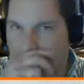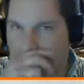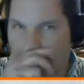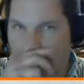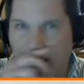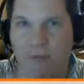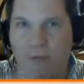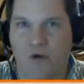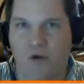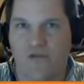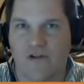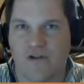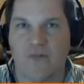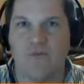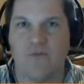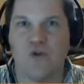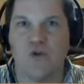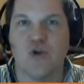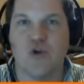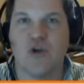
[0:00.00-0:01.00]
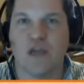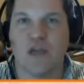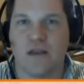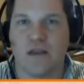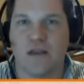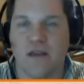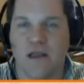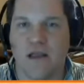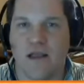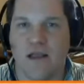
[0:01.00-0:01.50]
in more of a
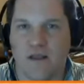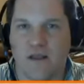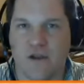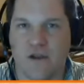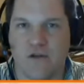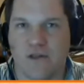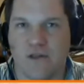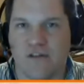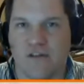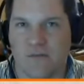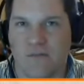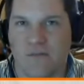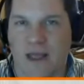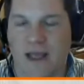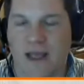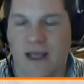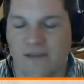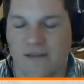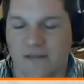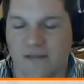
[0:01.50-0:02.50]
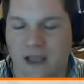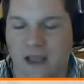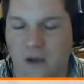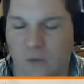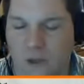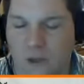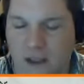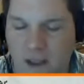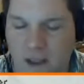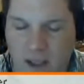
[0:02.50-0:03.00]
community, and then you listen back at that
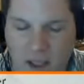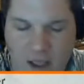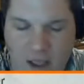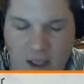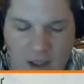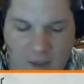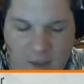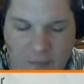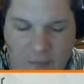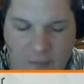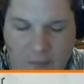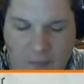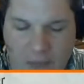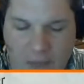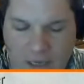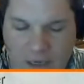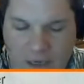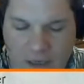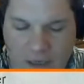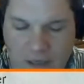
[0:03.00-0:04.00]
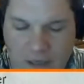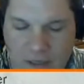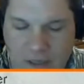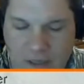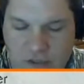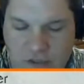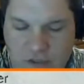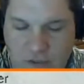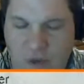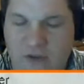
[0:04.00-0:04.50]
way. But
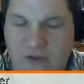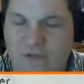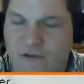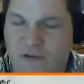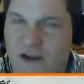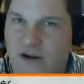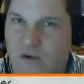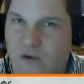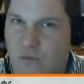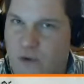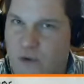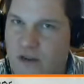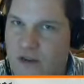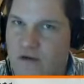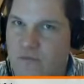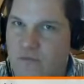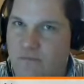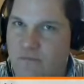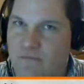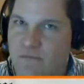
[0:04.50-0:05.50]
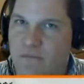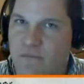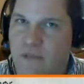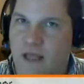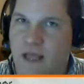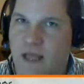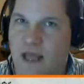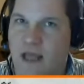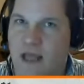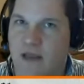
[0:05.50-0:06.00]
so you want to find a rhythm
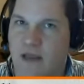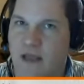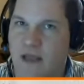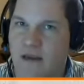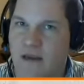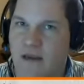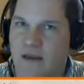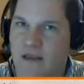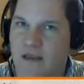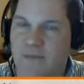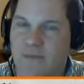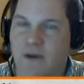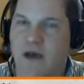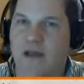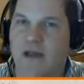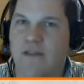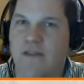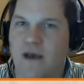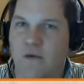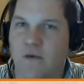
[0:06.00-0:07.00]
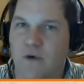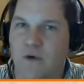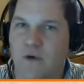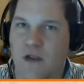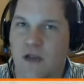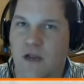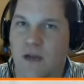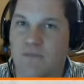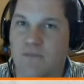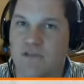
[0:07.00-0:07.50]
and keep on that when
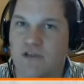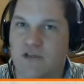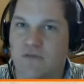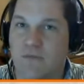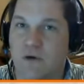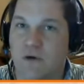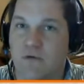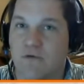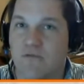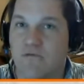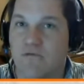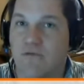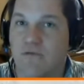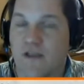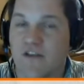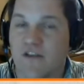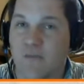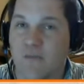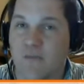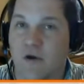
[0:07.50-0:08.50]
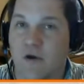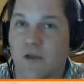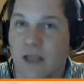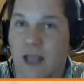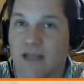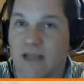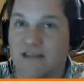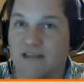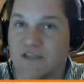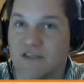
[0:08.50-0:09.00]
it comes to both. Facebook
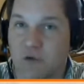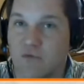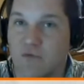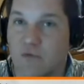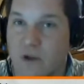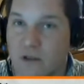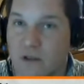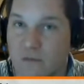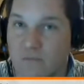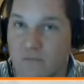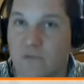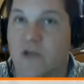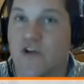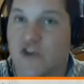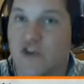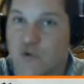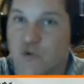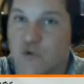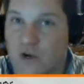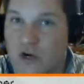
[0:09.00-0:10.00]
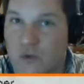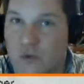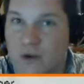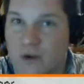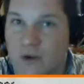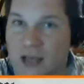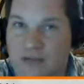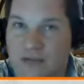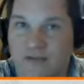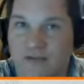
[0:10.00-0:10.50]
has its own rhythm. Twitter
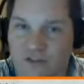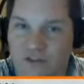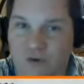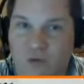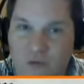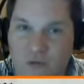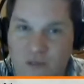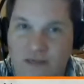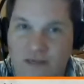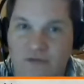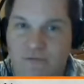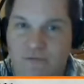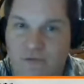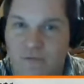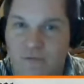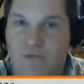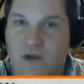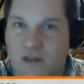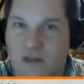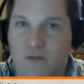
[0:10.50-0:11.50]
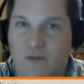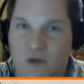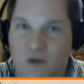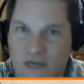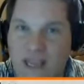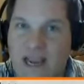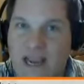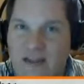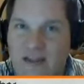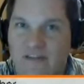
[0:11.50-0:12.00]
would have its own rhythm or
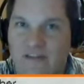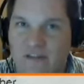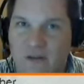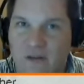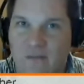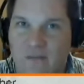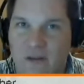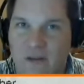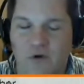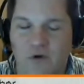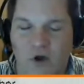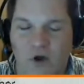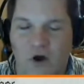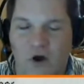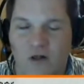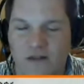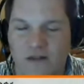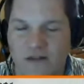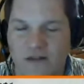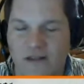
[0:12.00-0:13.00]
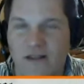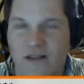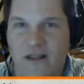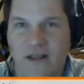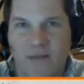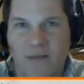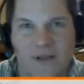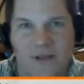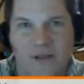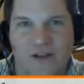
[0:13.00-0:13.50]
cadence, some people call it.
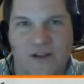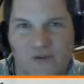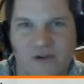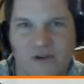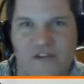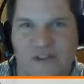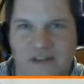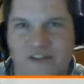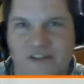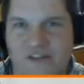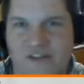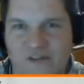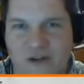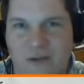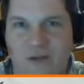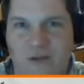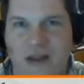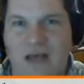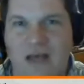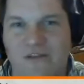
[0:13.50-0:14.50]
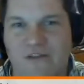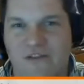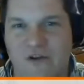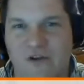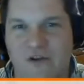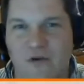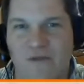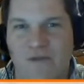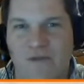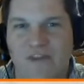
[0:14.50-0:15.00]
Pinterest and Instagram would have its
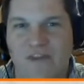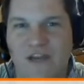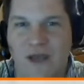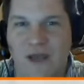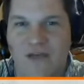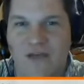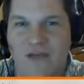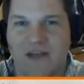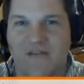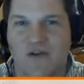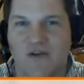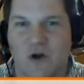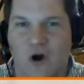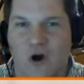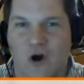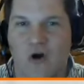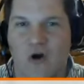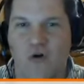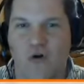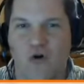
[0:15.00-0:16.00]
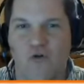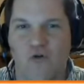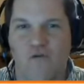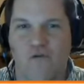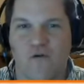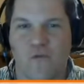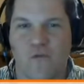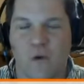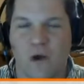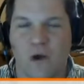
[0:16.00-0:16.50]
own, but then you have to have an
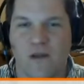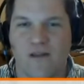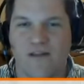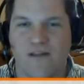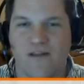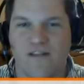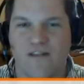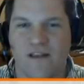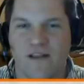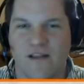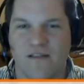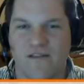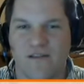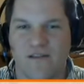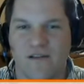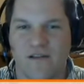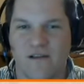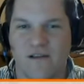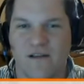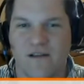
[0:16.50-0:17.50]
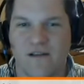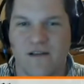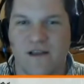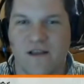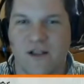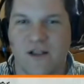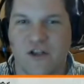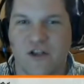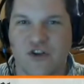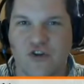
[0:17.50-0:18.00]
all-over one that says,
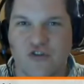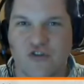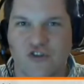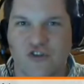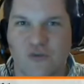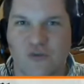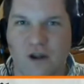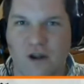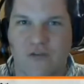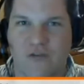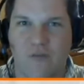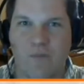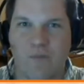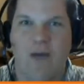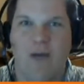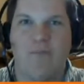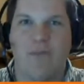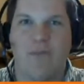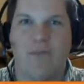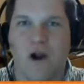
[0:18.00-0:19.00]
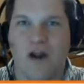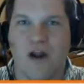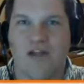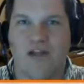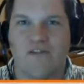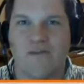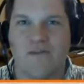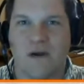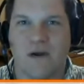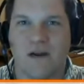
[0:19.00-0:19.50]
because you don't just want to just bombard
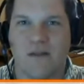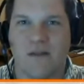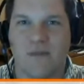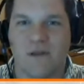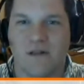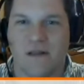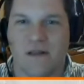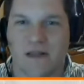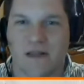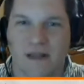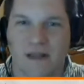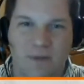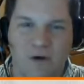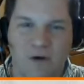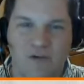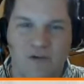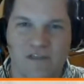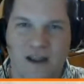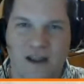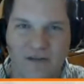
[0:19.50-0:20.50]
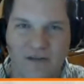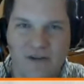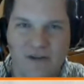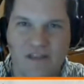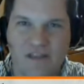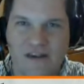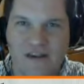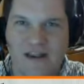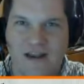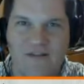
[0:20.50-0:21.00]
everybody and be like, I'm posting
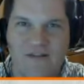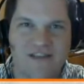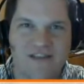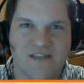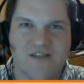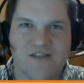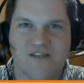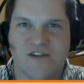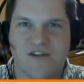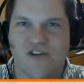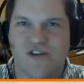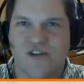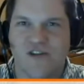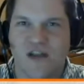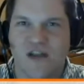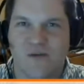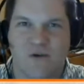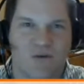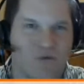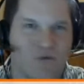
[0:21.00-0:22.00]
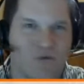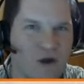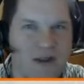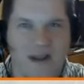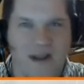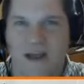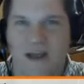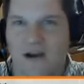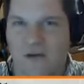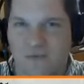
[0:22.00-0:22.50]
everything to every single social network
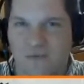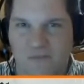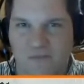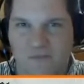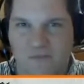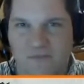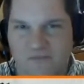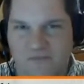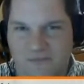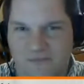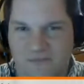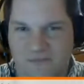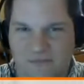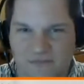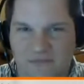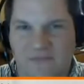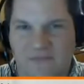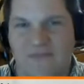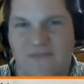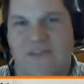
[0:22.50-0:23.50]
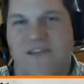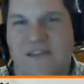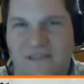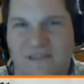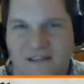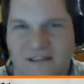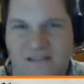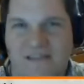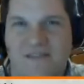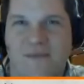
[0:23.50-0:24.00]
right now.
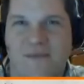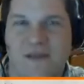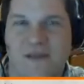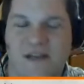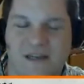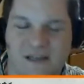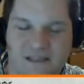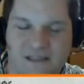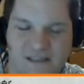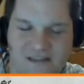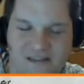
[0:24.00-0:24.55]
Because,